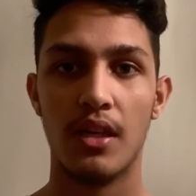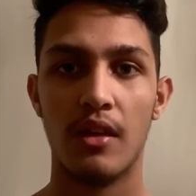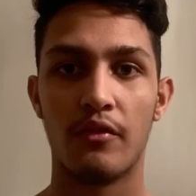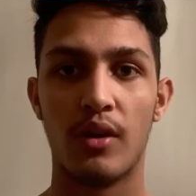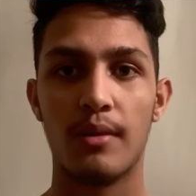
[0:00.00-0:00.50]

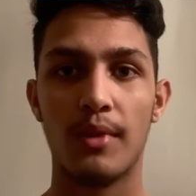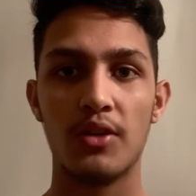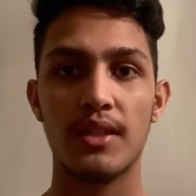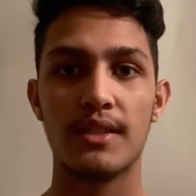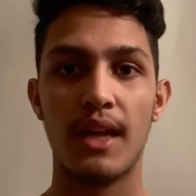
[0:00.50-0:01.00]
For our mouse
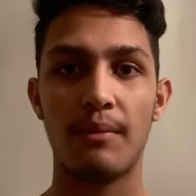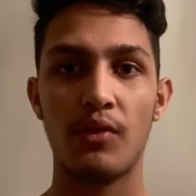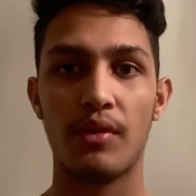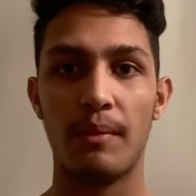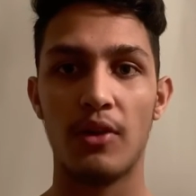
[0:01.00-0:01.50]
example,
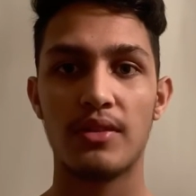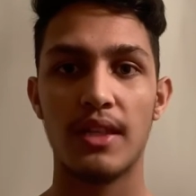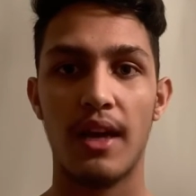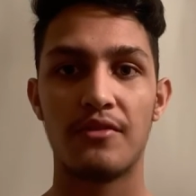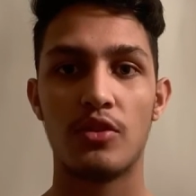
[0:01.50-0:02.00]
the mouse didn't
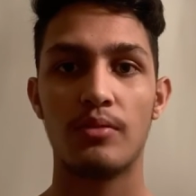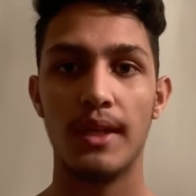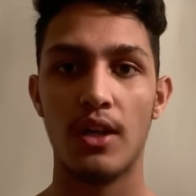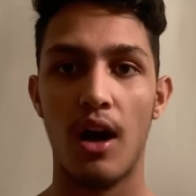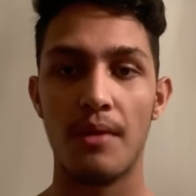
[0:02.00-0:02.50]
have too many
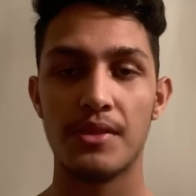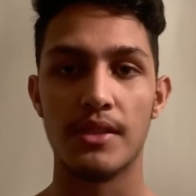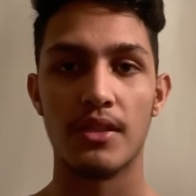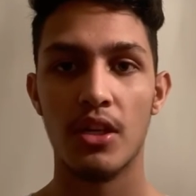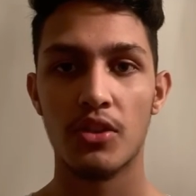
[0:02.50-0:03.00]
options,
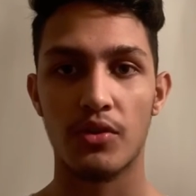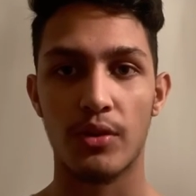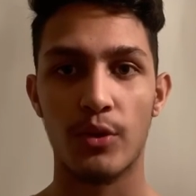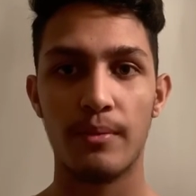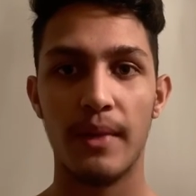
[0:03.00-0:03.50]
so there
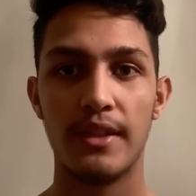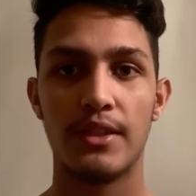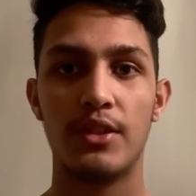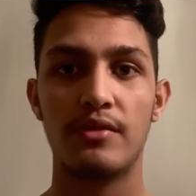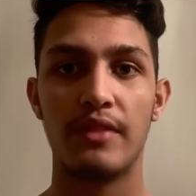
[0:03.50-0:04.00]
weren't many
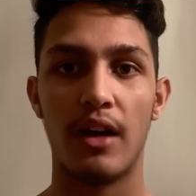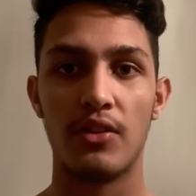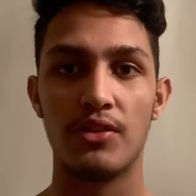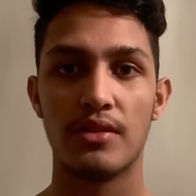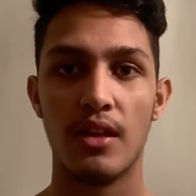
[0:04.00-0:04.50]
Q
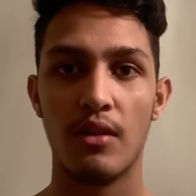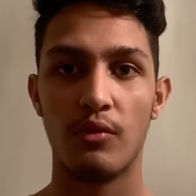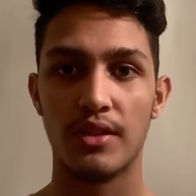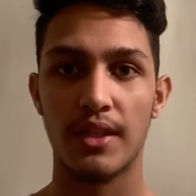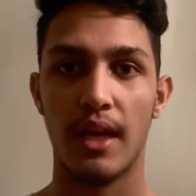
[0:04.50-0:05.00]
values
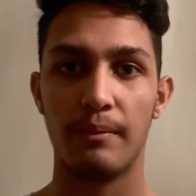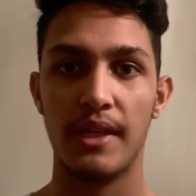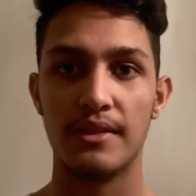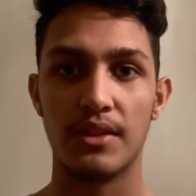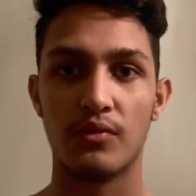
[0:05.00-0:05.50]
within that
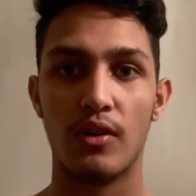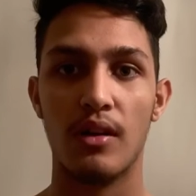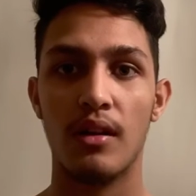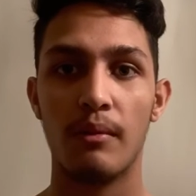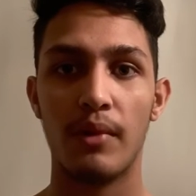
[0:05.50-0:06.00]
maze as well.
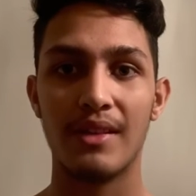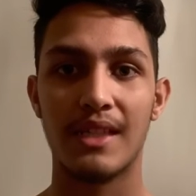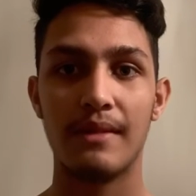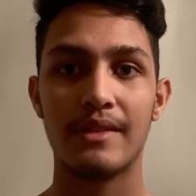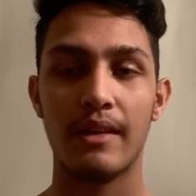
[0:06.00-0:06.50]
But as
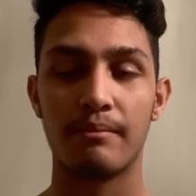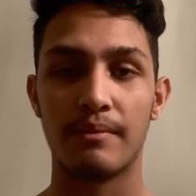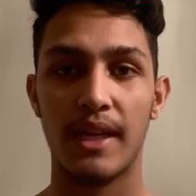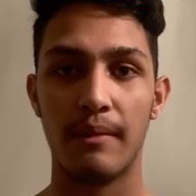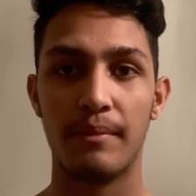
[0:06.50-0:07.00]
games that
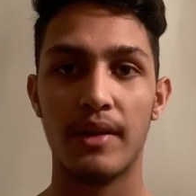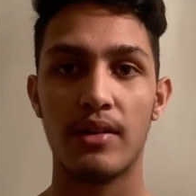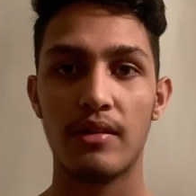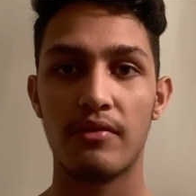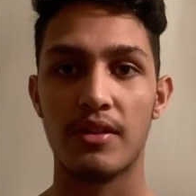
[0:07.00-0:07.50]
get
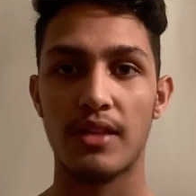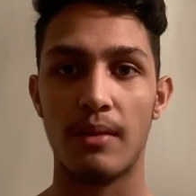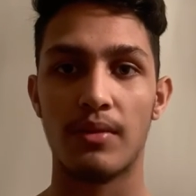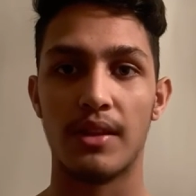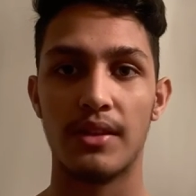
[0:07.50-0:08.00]
bigger, for
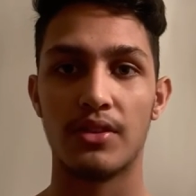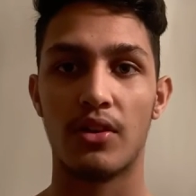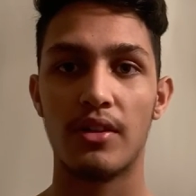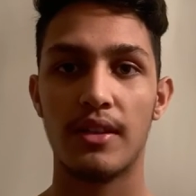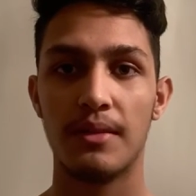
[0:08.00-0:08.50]
example like the
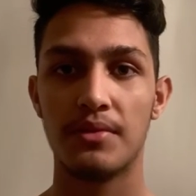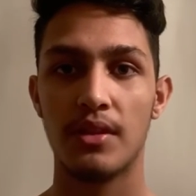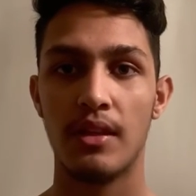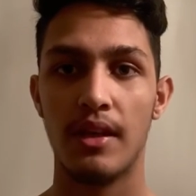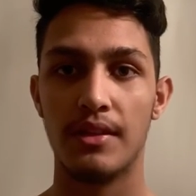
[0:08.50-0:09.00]
Atari games
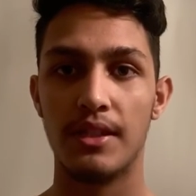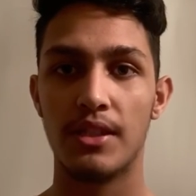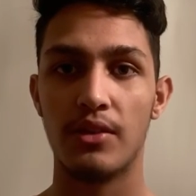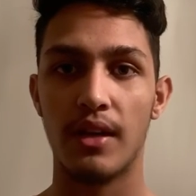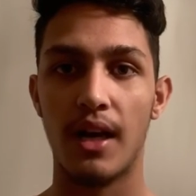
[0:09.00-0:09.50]
and the
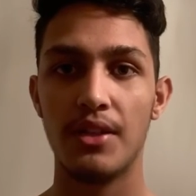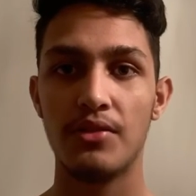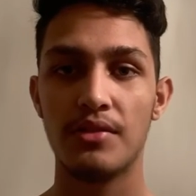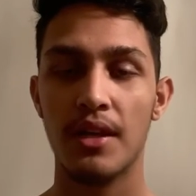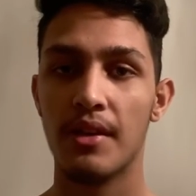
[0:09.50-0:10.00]
DQN I use,
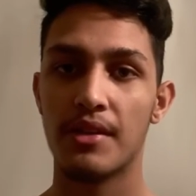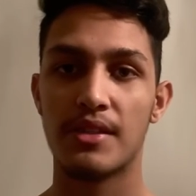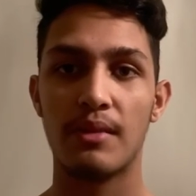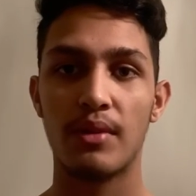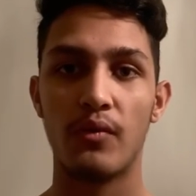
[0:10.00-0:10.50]
this
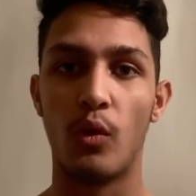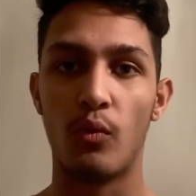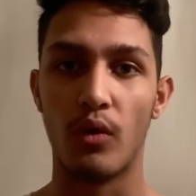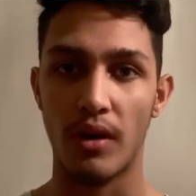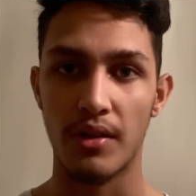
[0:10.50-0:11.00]
simply won't
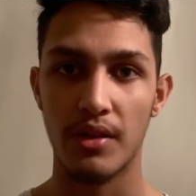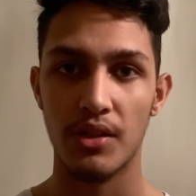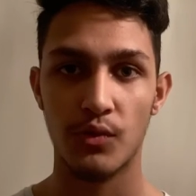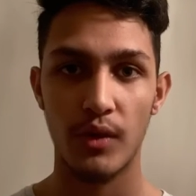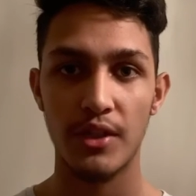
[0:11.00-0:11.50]
work. There's
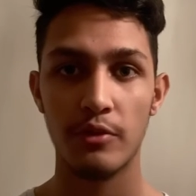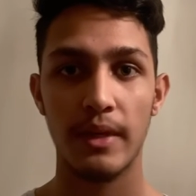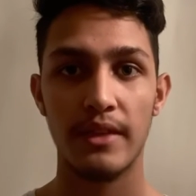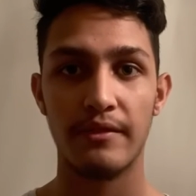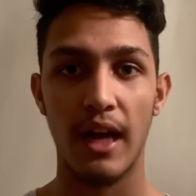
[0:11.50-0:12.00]
way too many
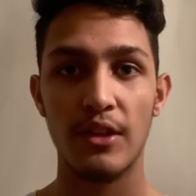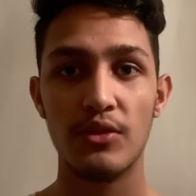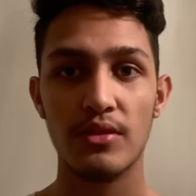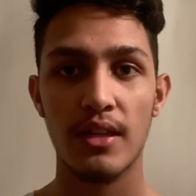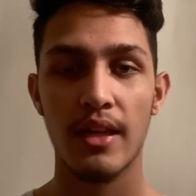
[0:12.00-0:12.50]

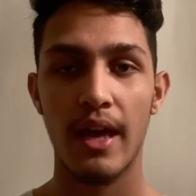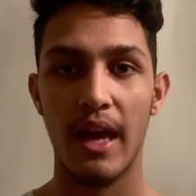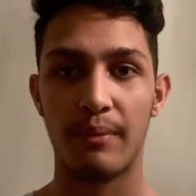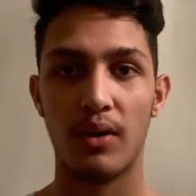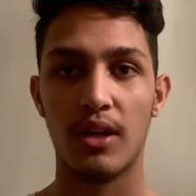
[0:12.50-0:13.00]
values, and
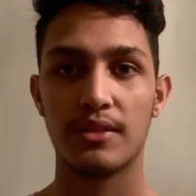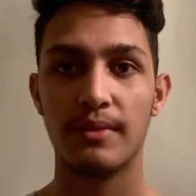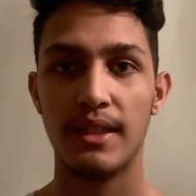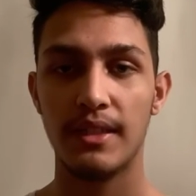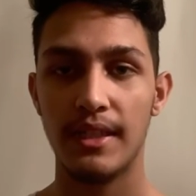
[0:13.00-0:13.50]

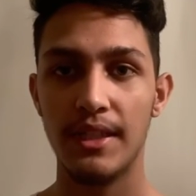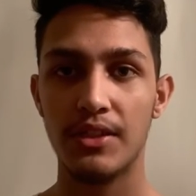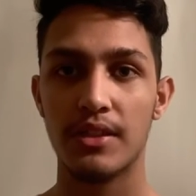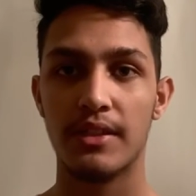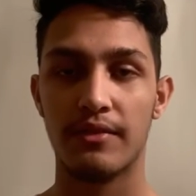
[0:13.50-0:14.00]
approximating
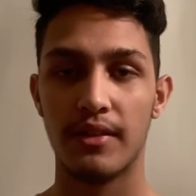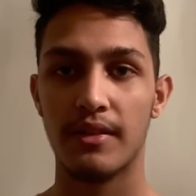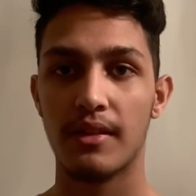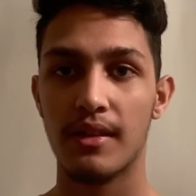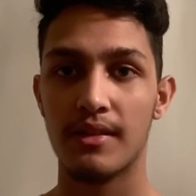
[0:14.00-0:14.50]
each different
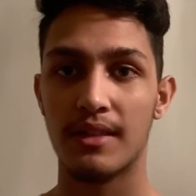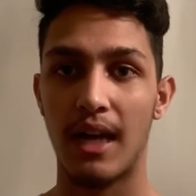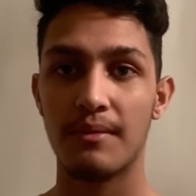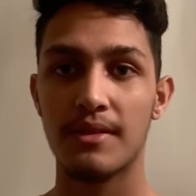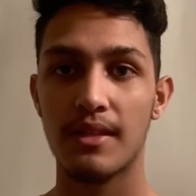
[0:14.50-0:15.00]
time
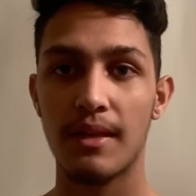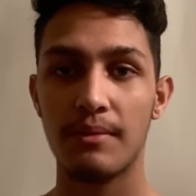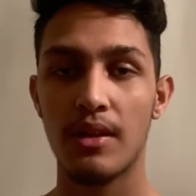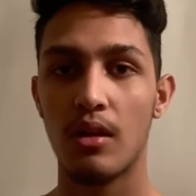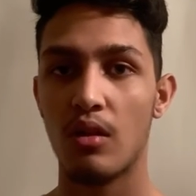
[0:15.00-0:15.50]
step
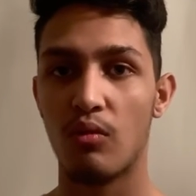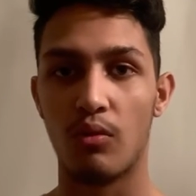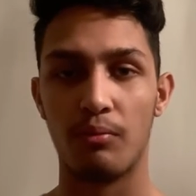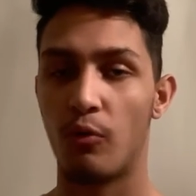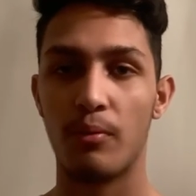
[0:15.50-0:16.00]

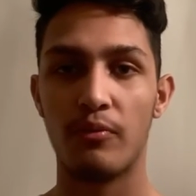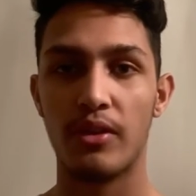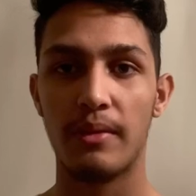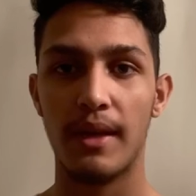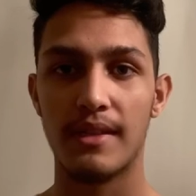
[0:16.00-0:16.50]
won't really
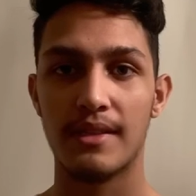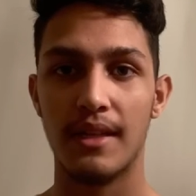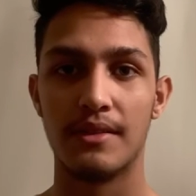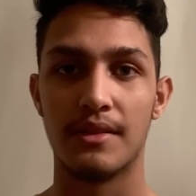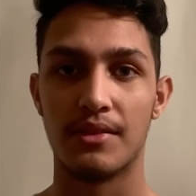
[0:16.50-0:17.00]
make
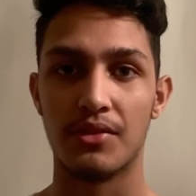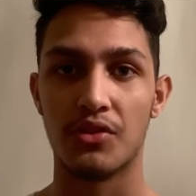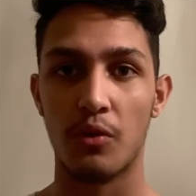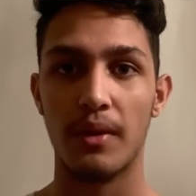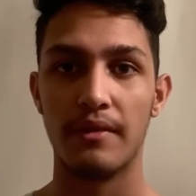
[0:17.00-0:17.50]
sense since there's
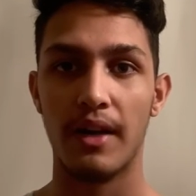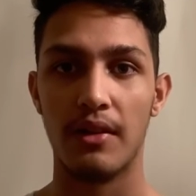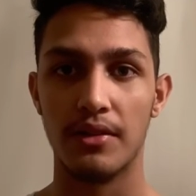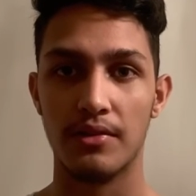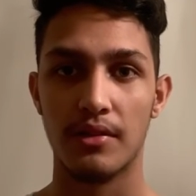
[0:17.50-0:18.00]
so many
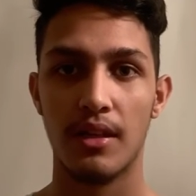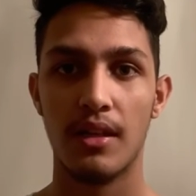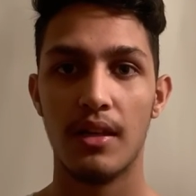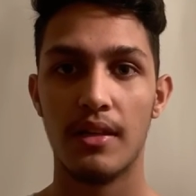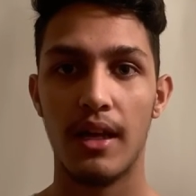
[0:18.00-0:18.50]
values.
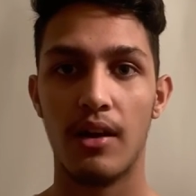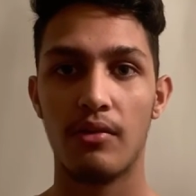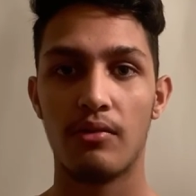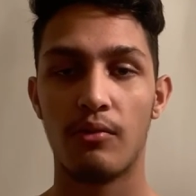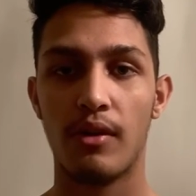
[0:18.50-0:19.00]
Now,
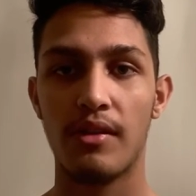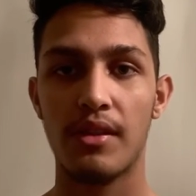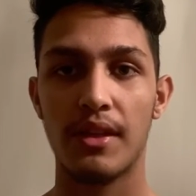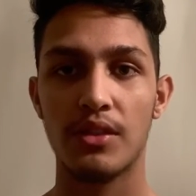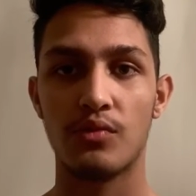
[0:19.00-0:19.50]
one of the
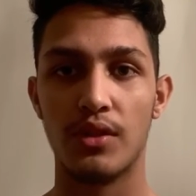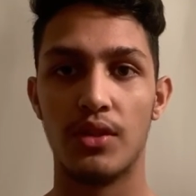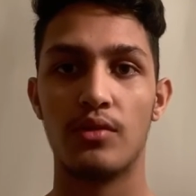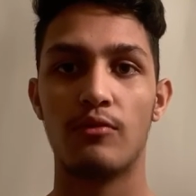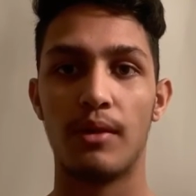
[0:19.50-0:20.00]
things we
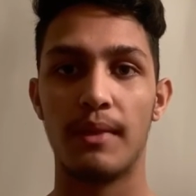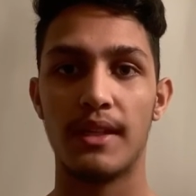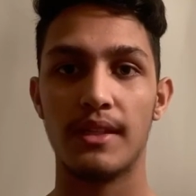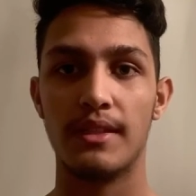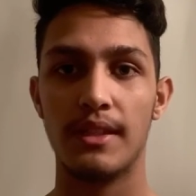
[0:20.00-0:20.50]
do when making
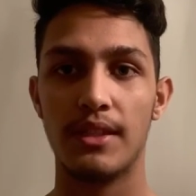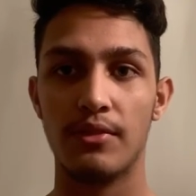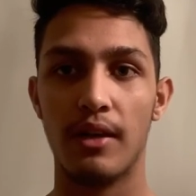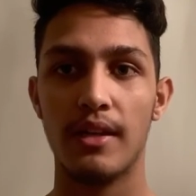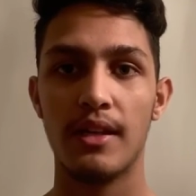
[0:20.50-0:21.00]
a
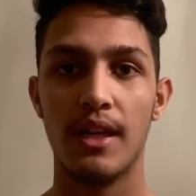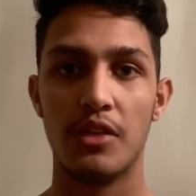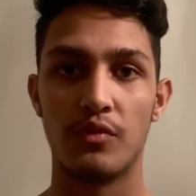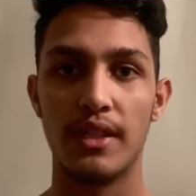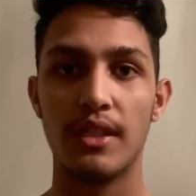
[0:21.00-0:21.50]
DQN is
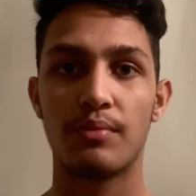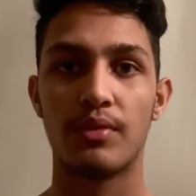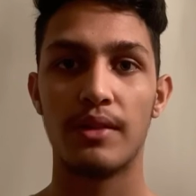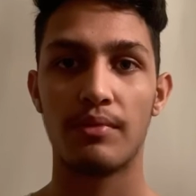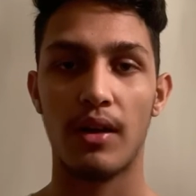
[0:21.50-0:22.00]
we need to
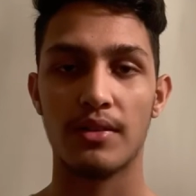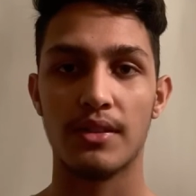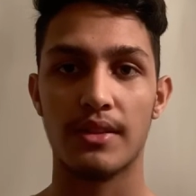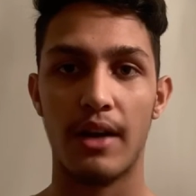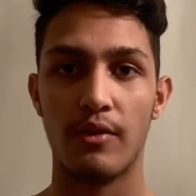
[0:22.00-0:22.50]
pre-process
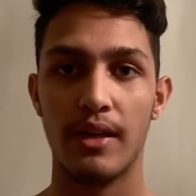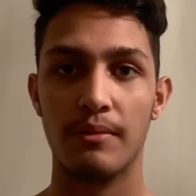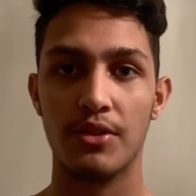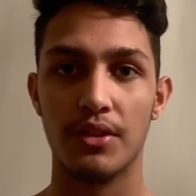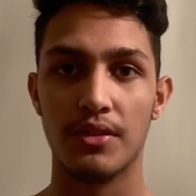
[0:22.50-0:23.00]
our
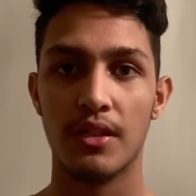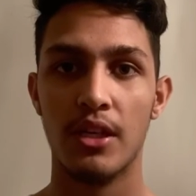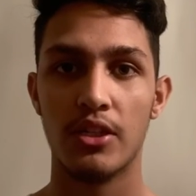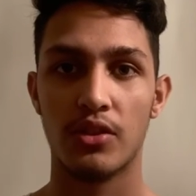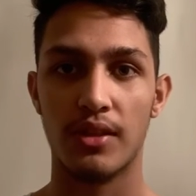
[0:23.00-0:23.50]
images.
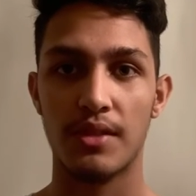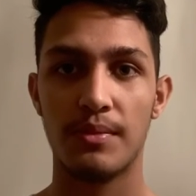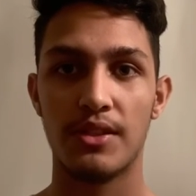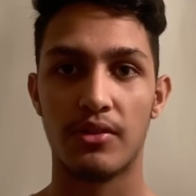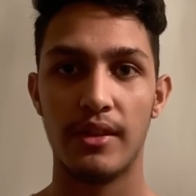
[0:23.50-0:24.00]
So this
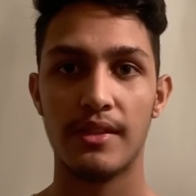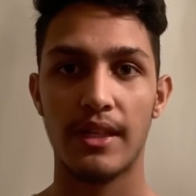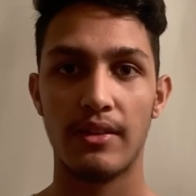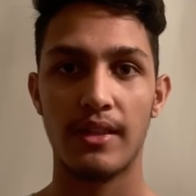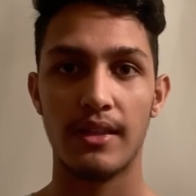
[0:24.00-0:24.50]
means
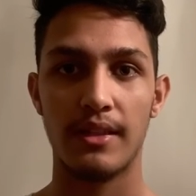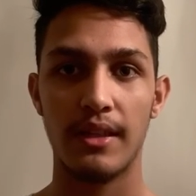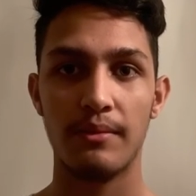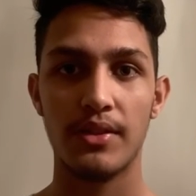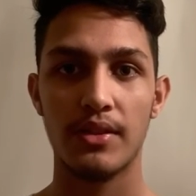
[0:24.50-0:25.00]
grayscaling the
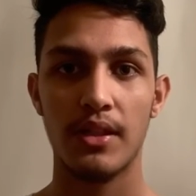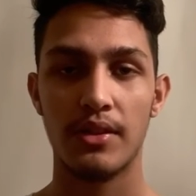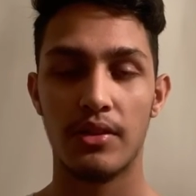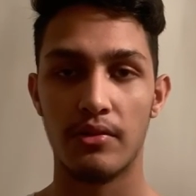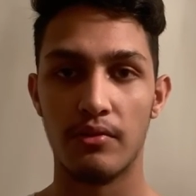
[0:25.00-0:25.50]
image
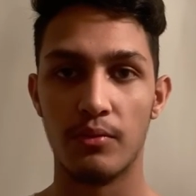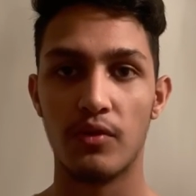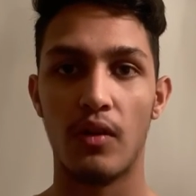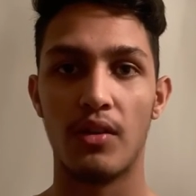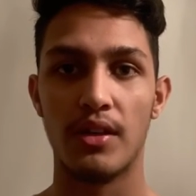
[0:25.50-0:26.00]
to remove
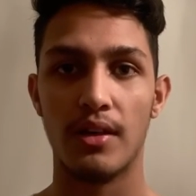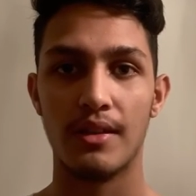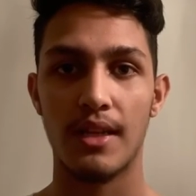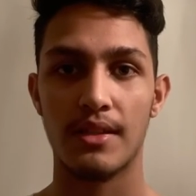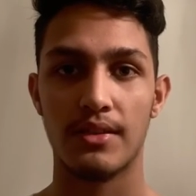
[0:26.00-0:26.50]
all the
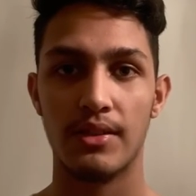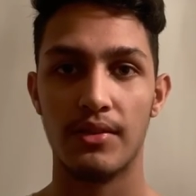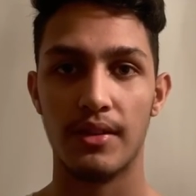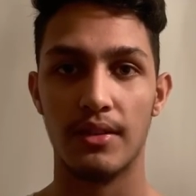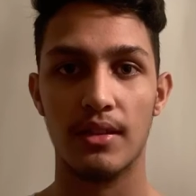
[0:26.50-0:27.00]
unnecessary things.